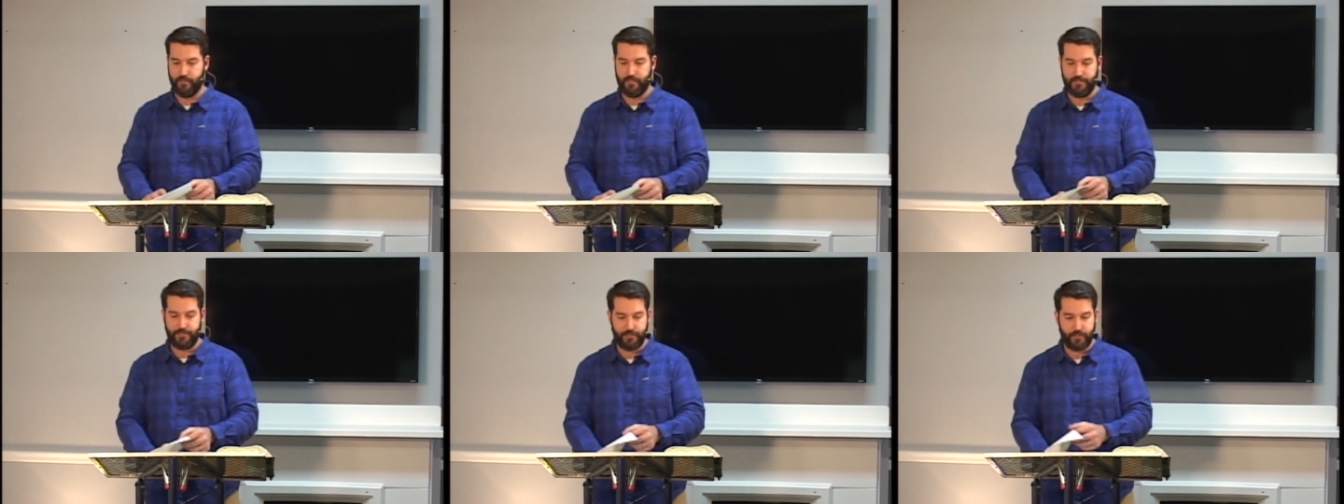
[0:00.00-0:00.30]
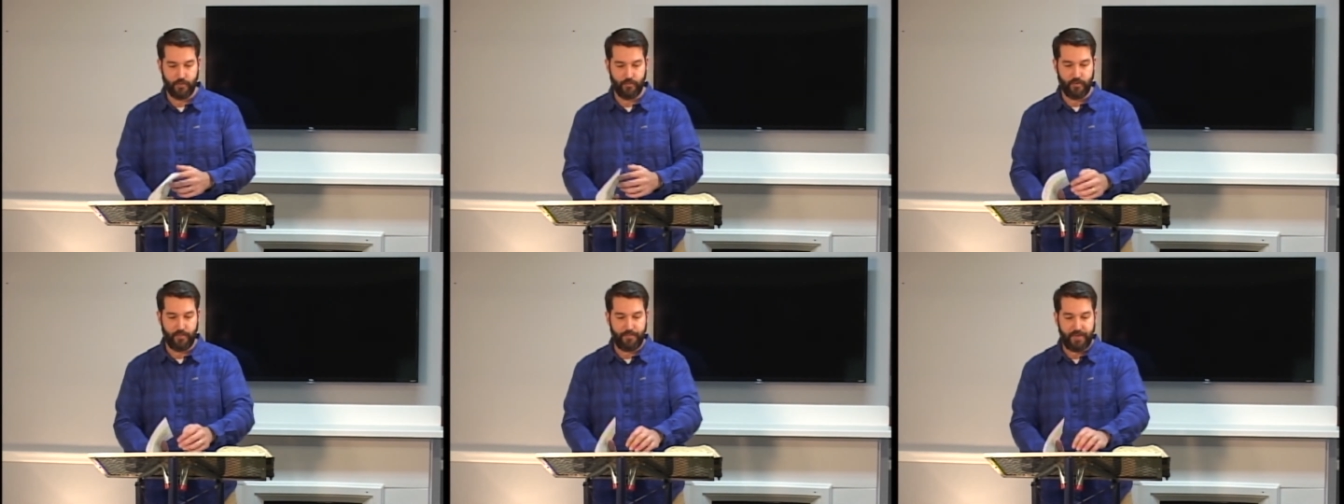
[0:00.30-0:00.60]
And
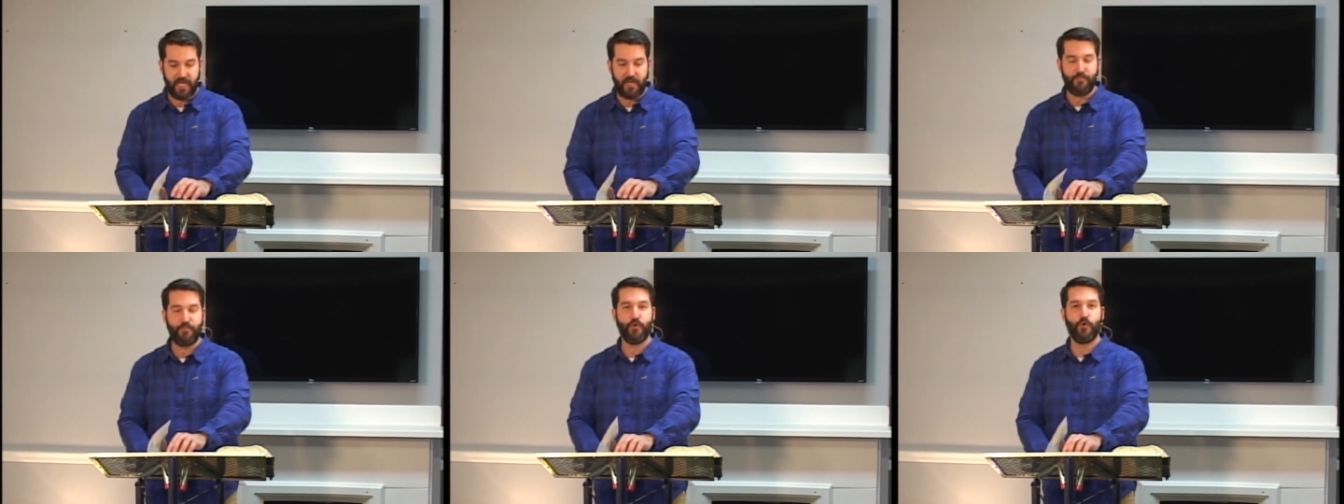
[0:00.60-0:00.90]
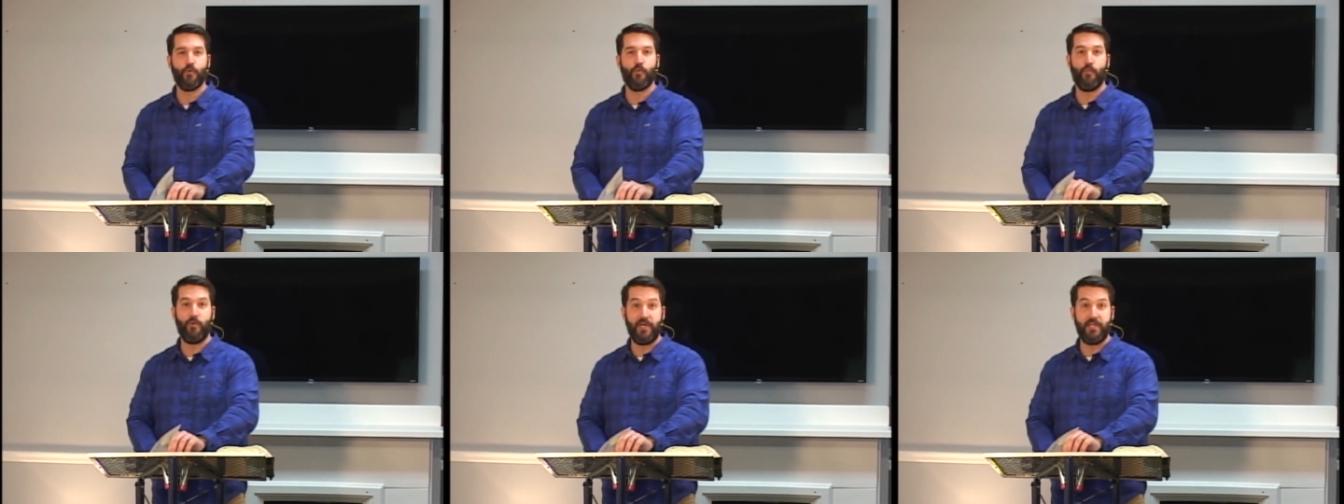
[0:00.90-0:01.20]
so when
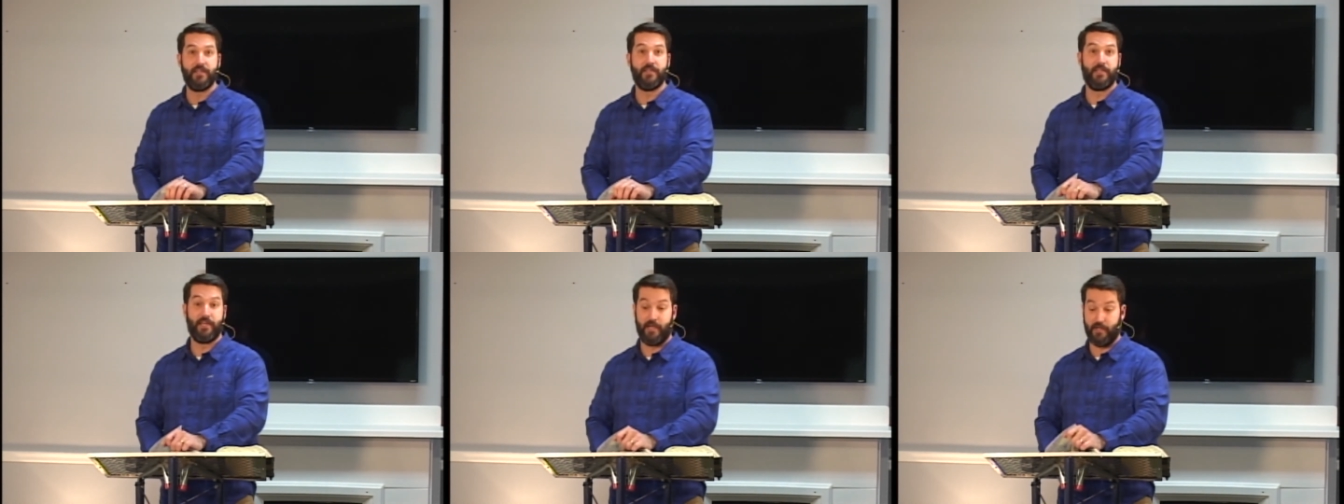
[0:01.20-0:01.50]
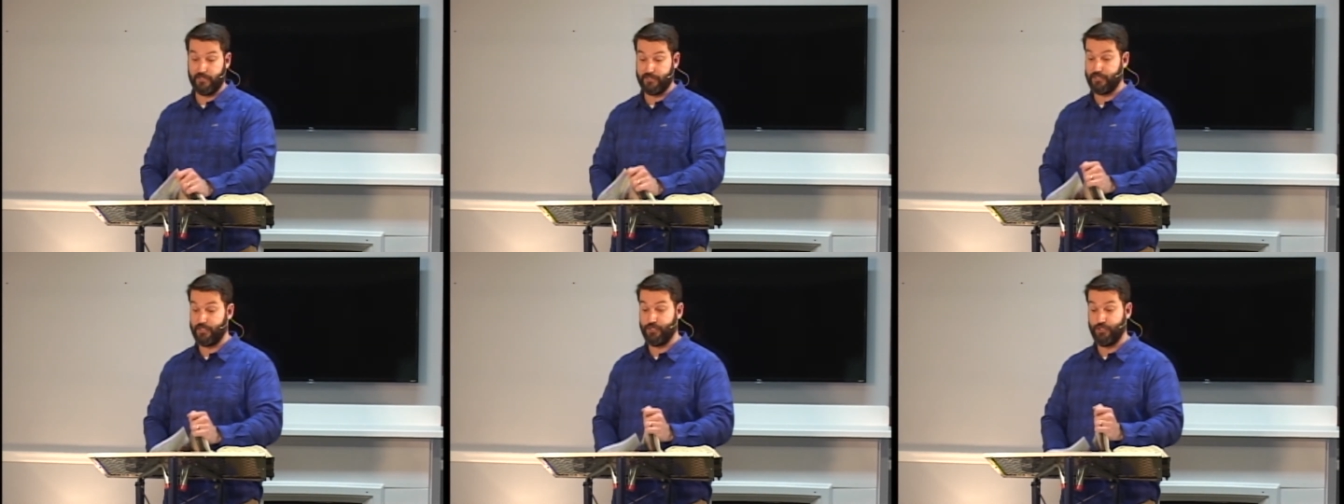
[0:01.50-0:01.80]
people went
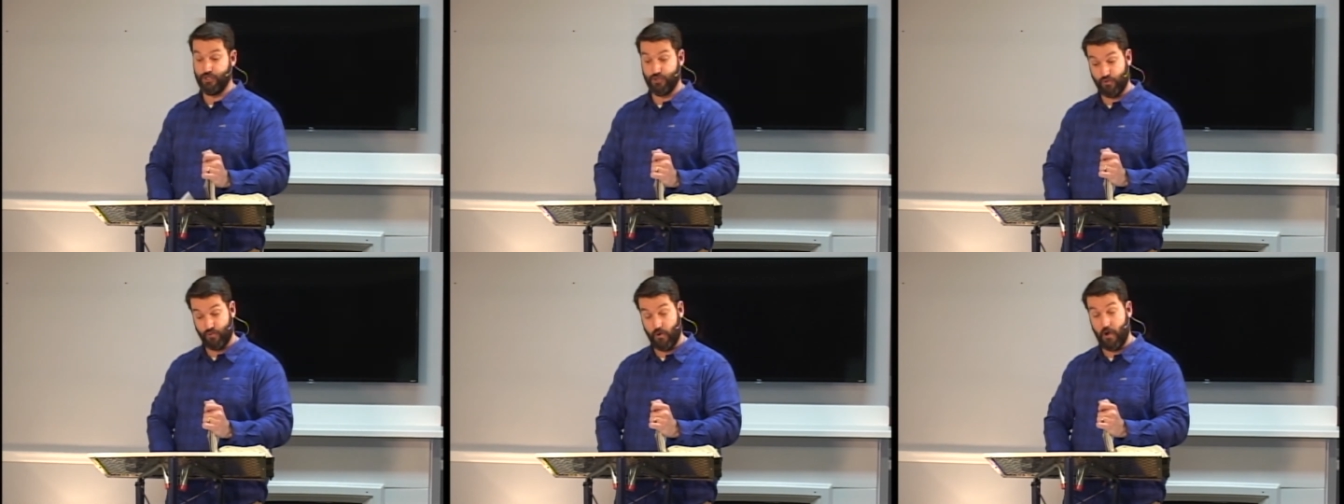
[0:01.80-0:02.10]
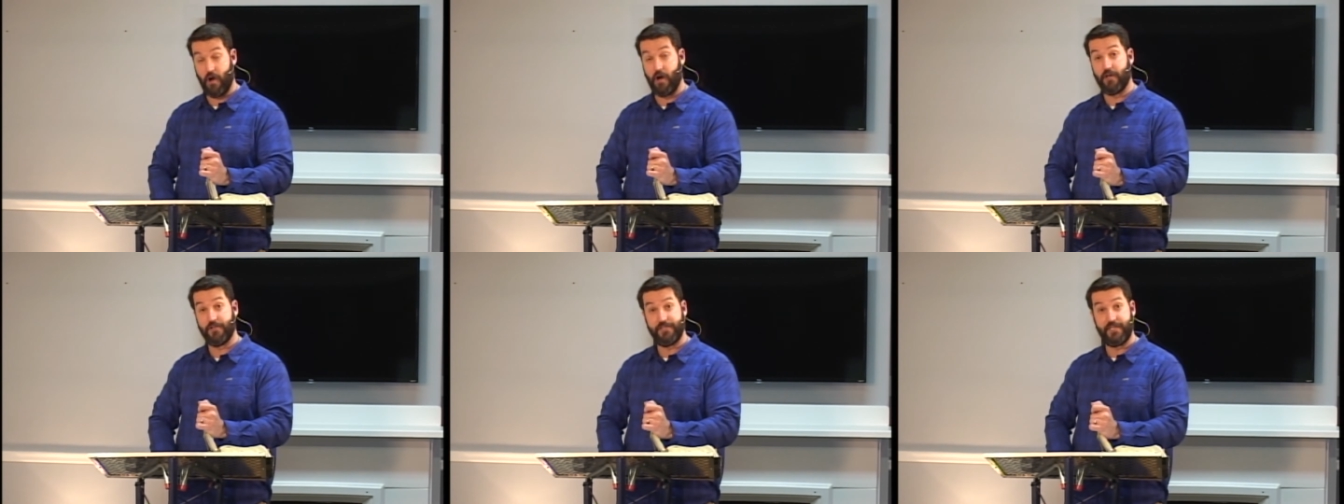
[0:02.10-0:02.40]
there to
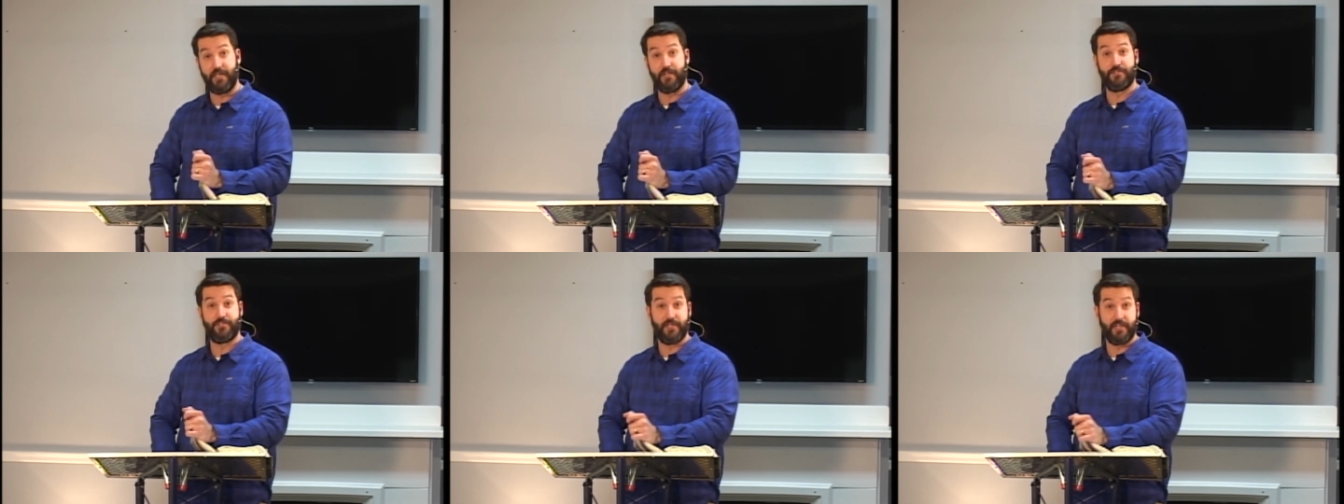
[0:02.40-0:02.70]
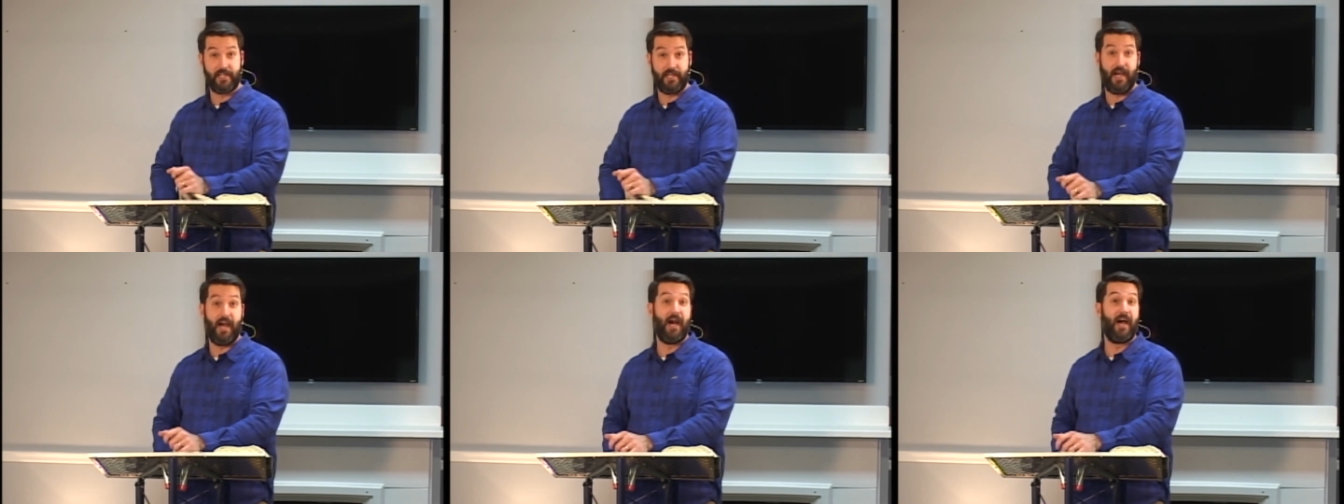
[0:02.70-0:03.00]
draw near to
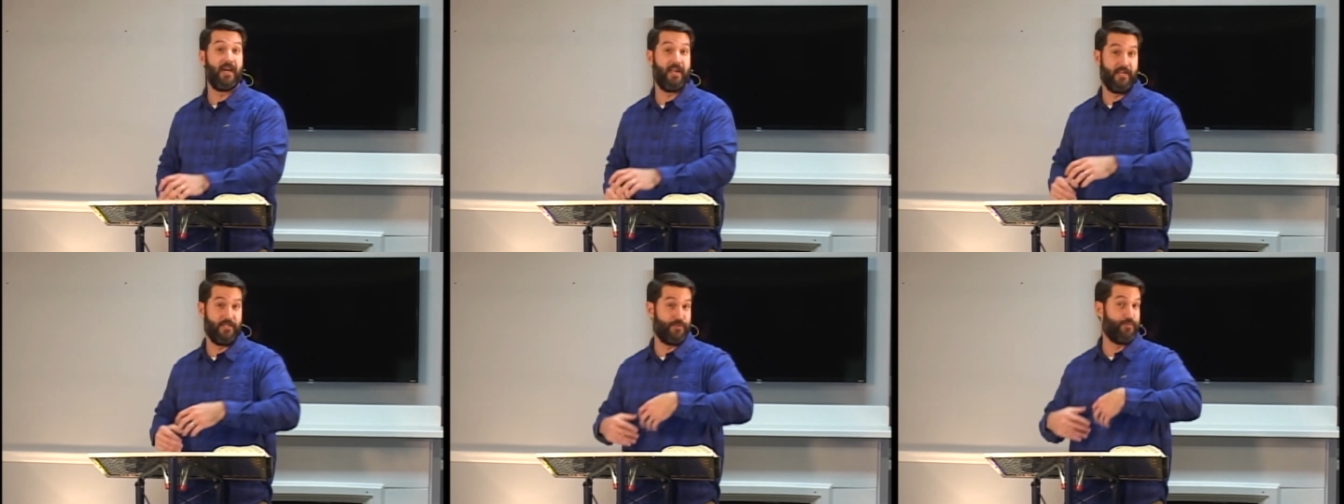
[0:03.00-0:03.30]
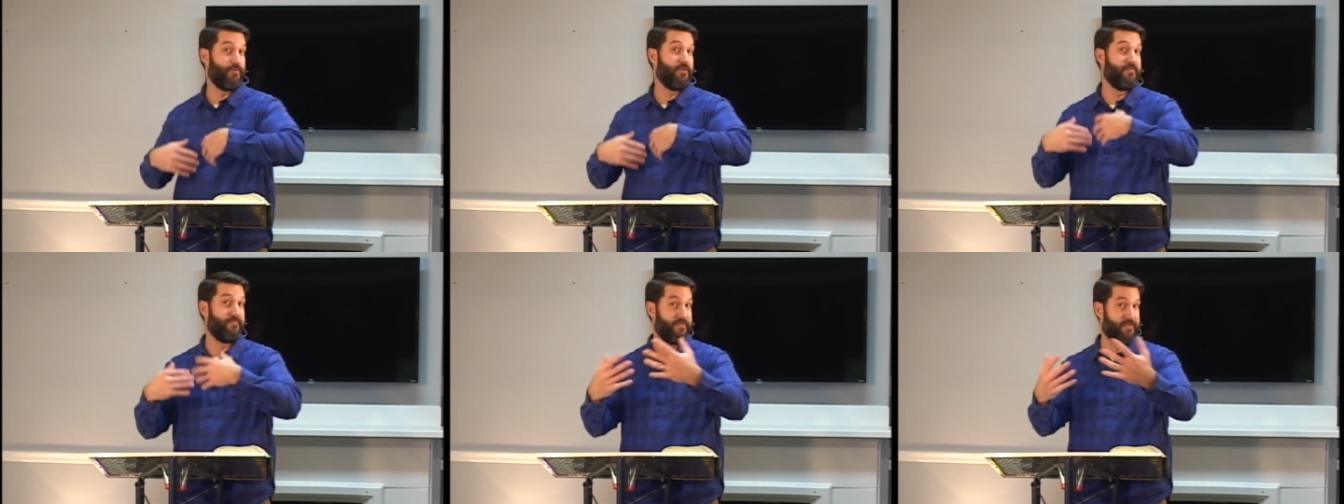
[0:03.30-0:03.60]
God, as
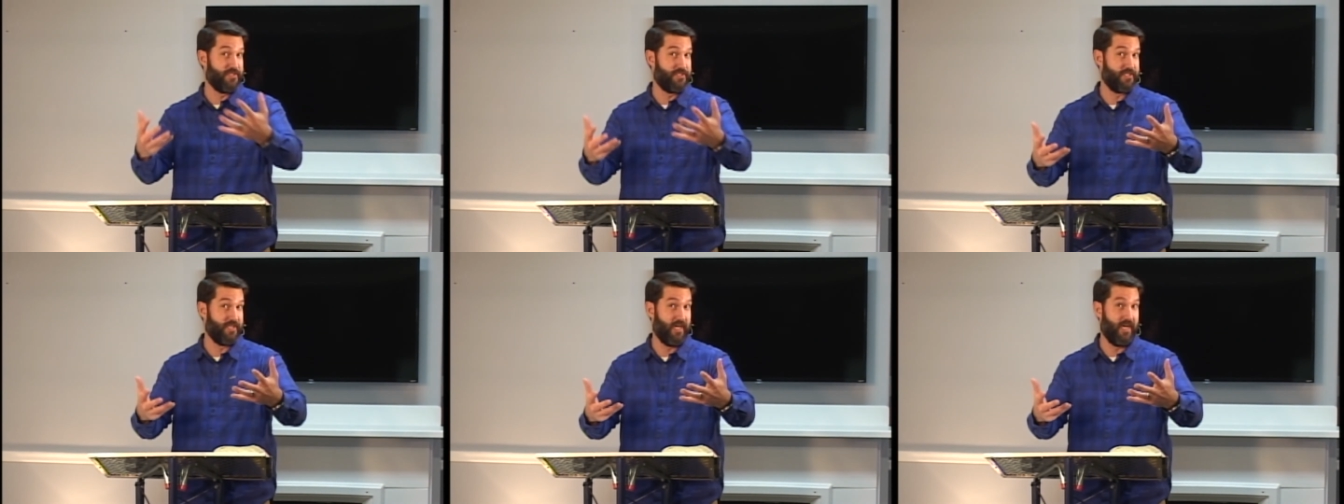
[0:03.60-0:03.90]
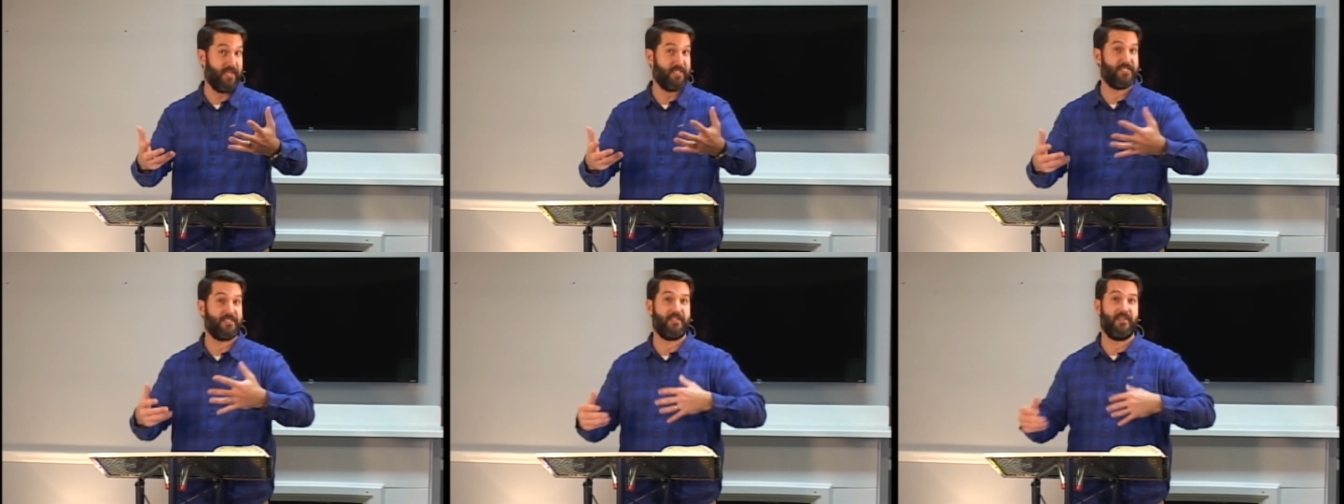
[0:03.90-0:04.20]
we've
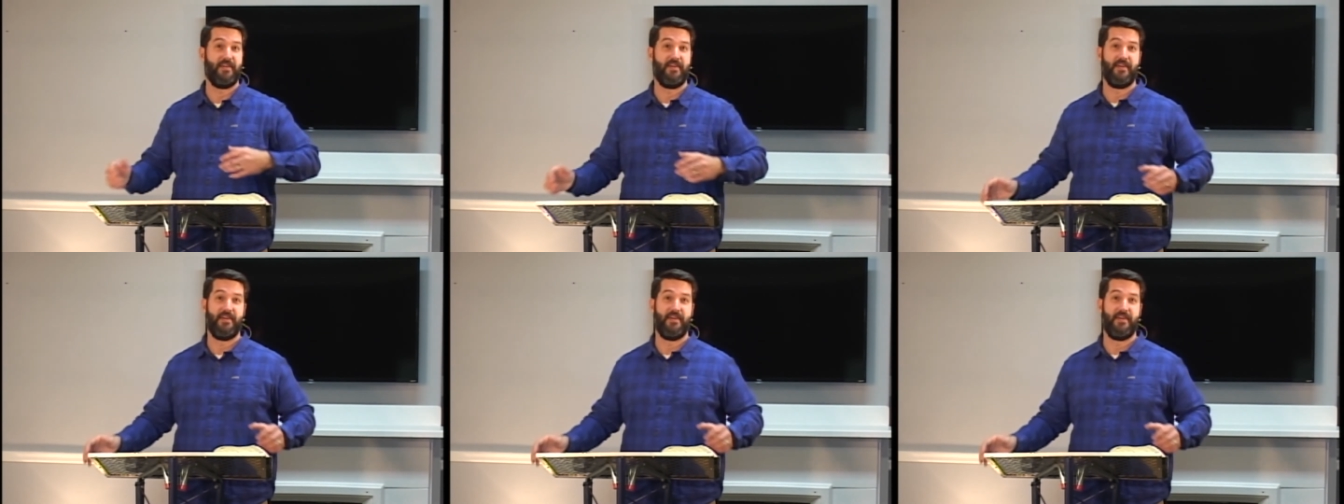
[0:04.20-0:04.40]
discussed